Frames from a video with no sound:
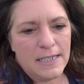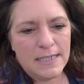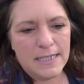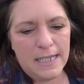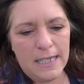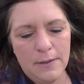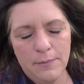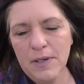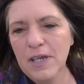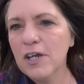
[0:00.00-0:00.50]

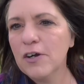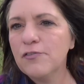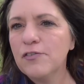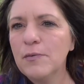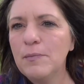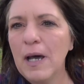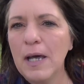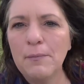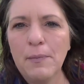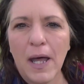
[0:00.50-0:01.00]
Kim here
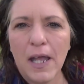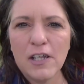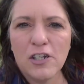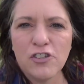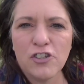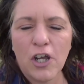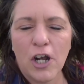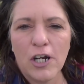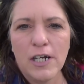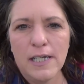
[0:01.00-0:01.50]
from
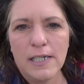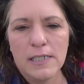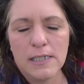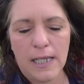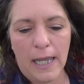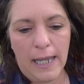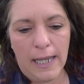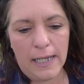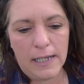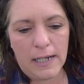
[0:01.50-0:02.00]
Unpolished Gardens,
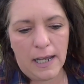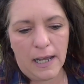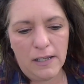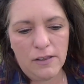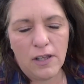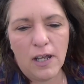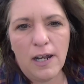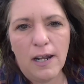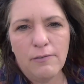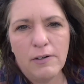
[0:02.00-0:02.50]
and I
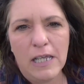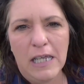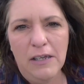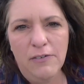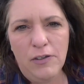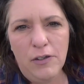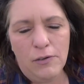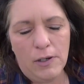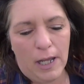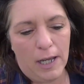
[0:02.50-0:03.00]
thought I would
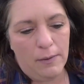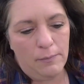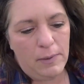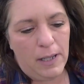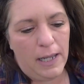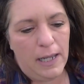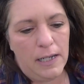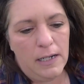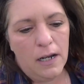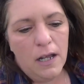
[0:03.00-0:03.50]
give you an
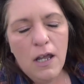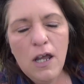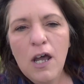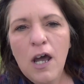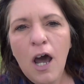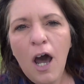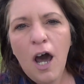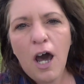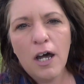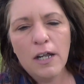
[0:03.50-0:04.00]
update
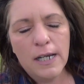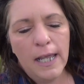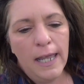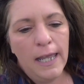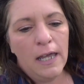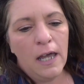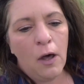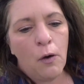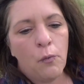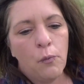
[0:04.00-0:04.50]
on
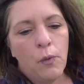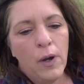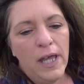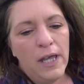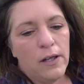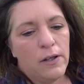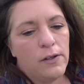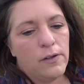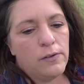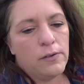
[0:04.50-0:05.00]
how
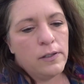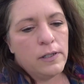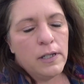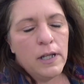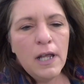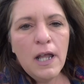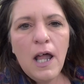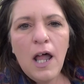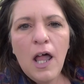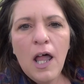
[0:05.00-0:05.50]
well
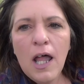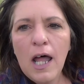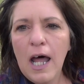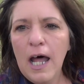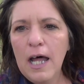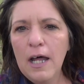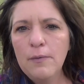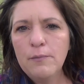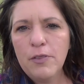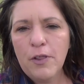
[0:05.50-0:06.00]

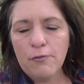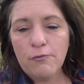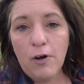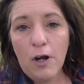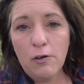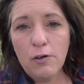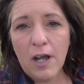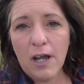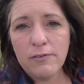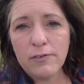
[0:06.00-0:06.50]
um, the
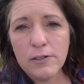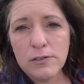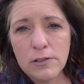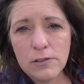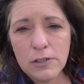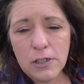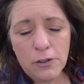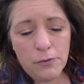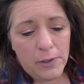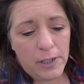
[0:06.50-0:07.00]
row covers are
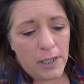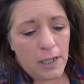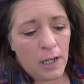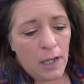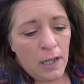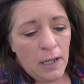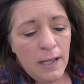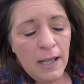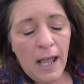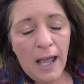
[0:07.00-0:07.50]

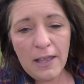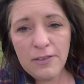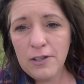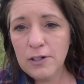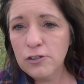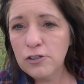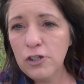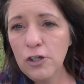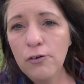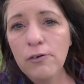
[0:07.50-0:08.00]
doing, and they're
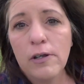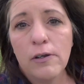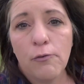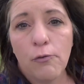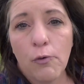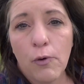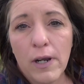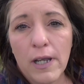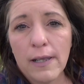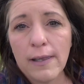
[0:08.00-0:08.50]
doing
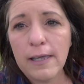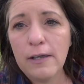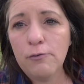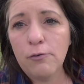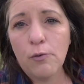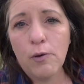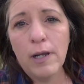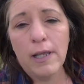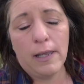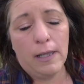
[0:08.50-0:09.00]
really,
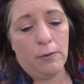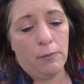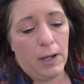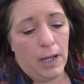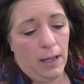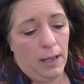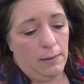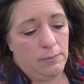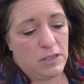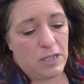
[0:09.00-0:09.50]
really
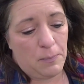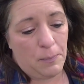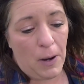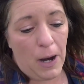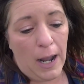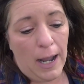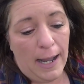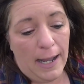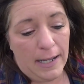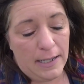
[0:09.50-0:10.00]
well. I'm
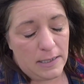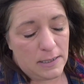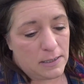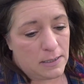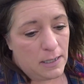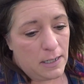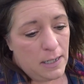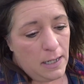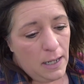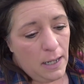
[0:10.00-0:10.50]
surprised.